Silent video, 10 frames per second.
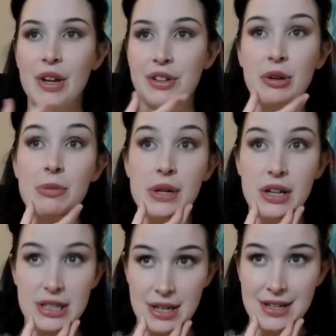I also want to
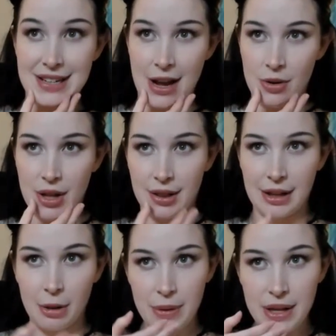bring your chin down a
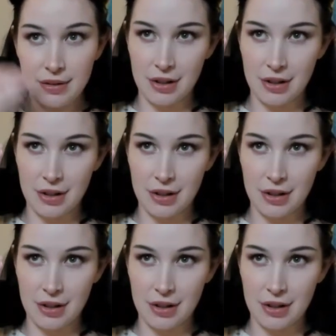little bit,